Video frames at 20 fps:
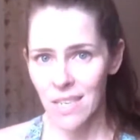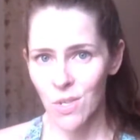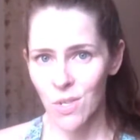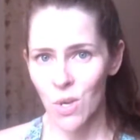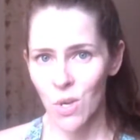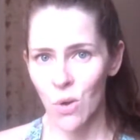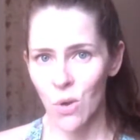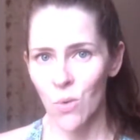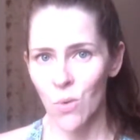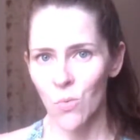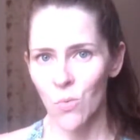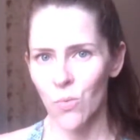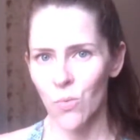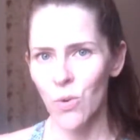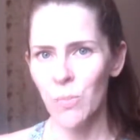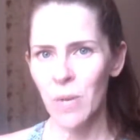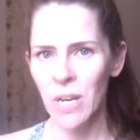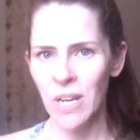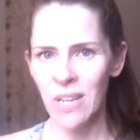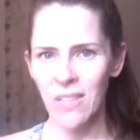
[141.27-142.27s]
So
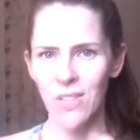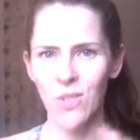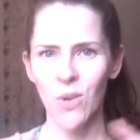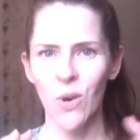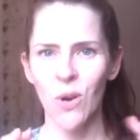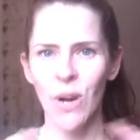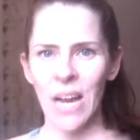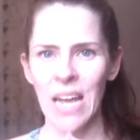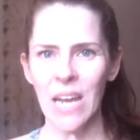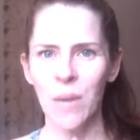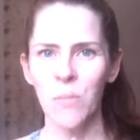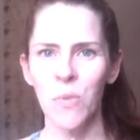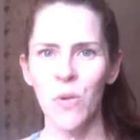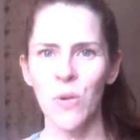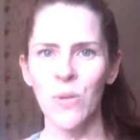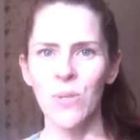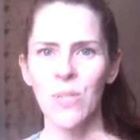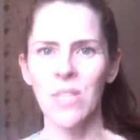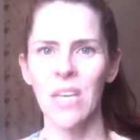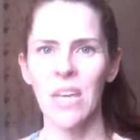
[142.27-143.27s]
ruminants are
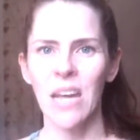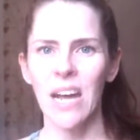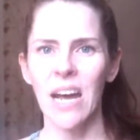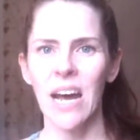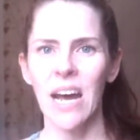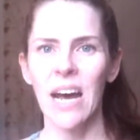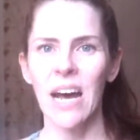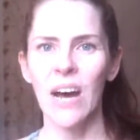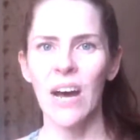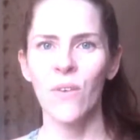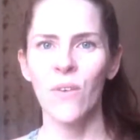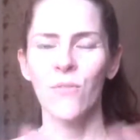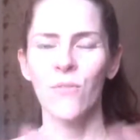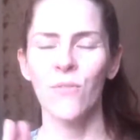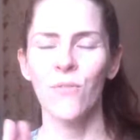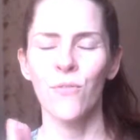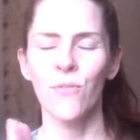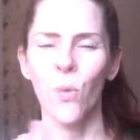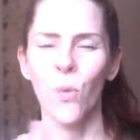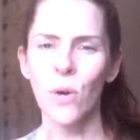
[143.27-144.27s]
animals that have
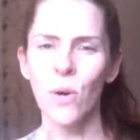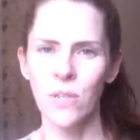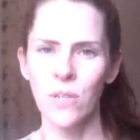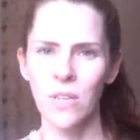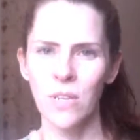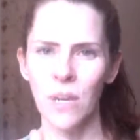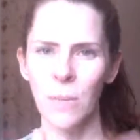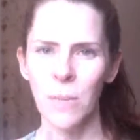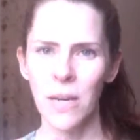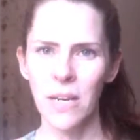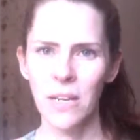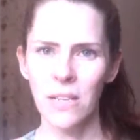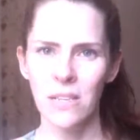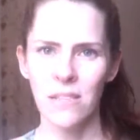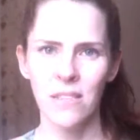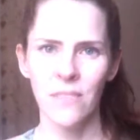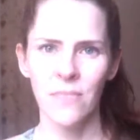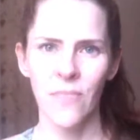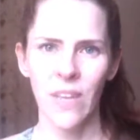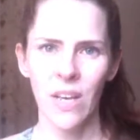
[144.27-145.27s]
4
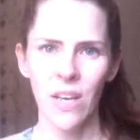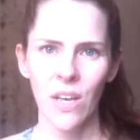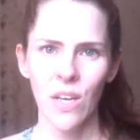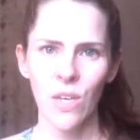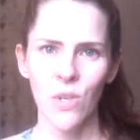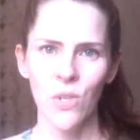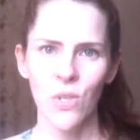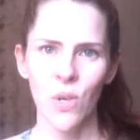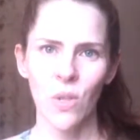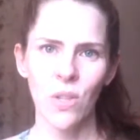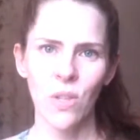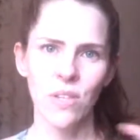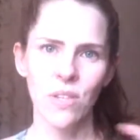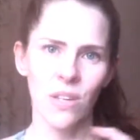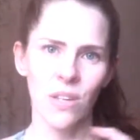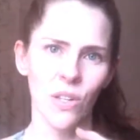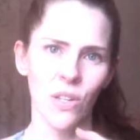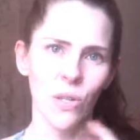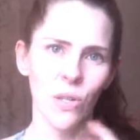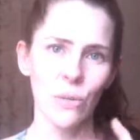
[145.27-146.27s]
stomachs. So this
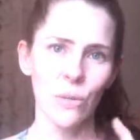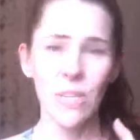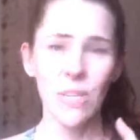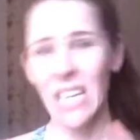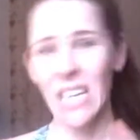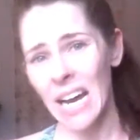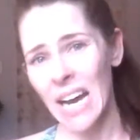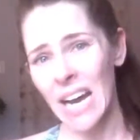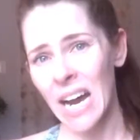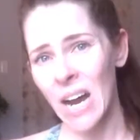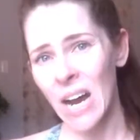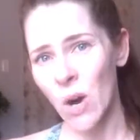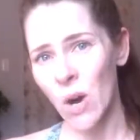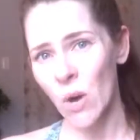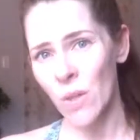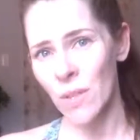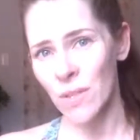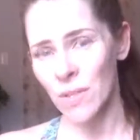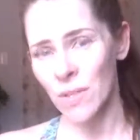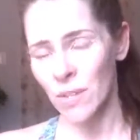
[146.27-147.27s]
includes
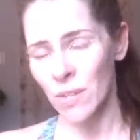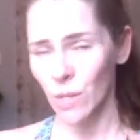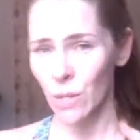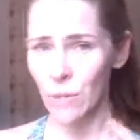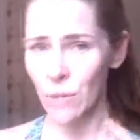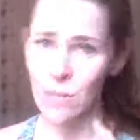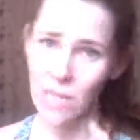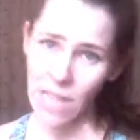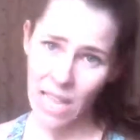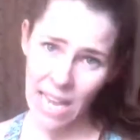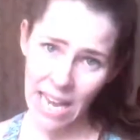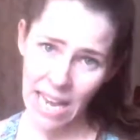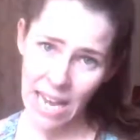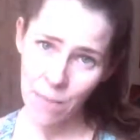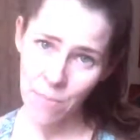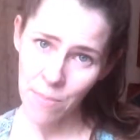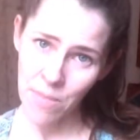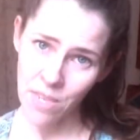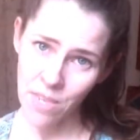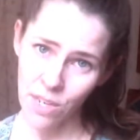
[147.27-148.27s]
cow, this includes
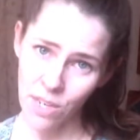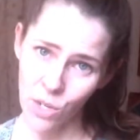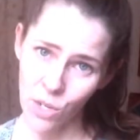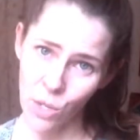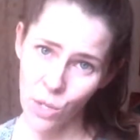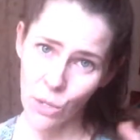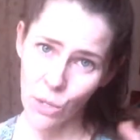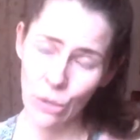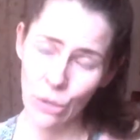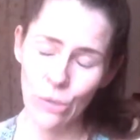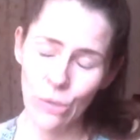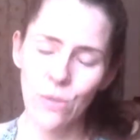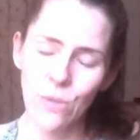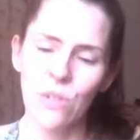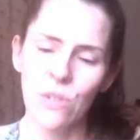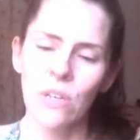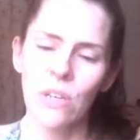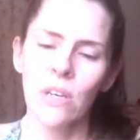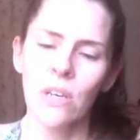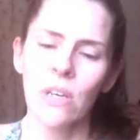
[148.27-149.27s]
lamb, this
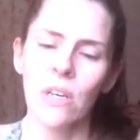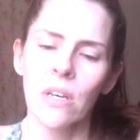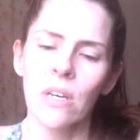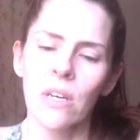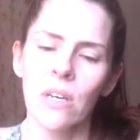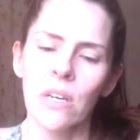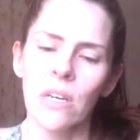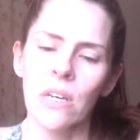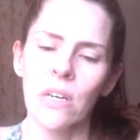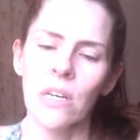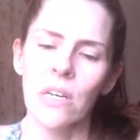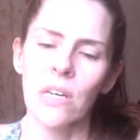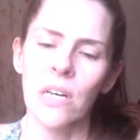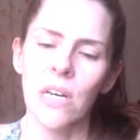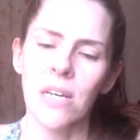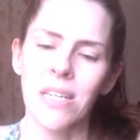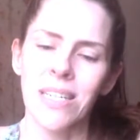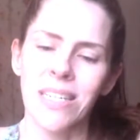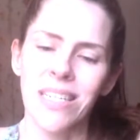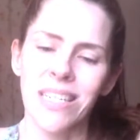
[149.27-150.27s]
includes
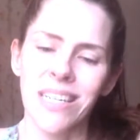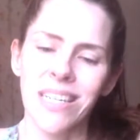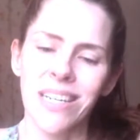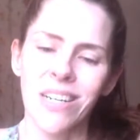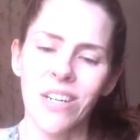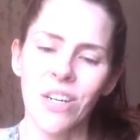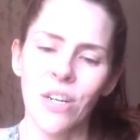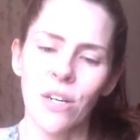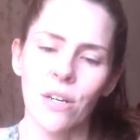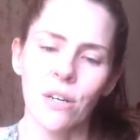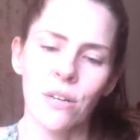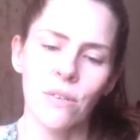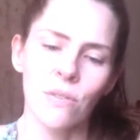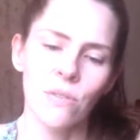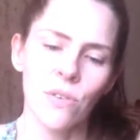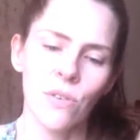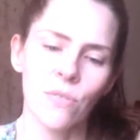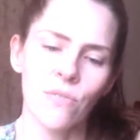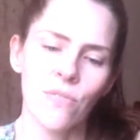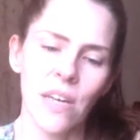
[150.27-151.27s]
deer,
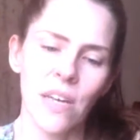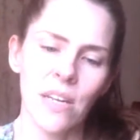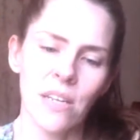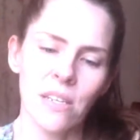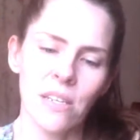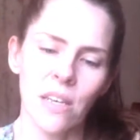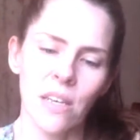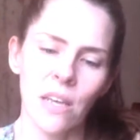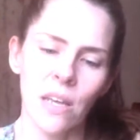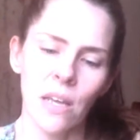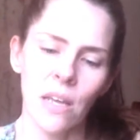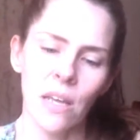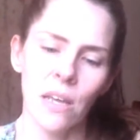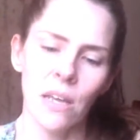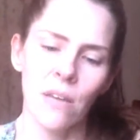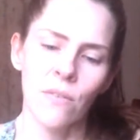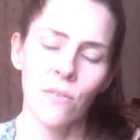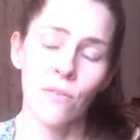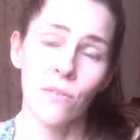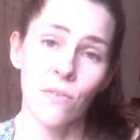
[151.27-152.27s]
so
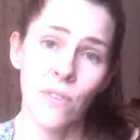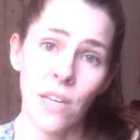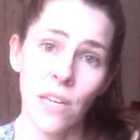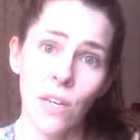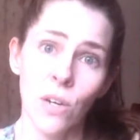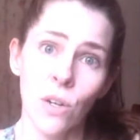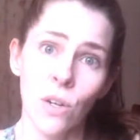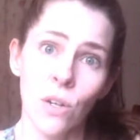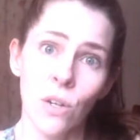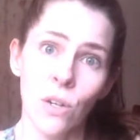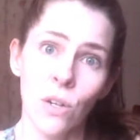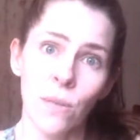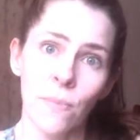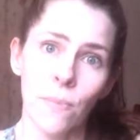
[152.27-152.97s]
venison, veal.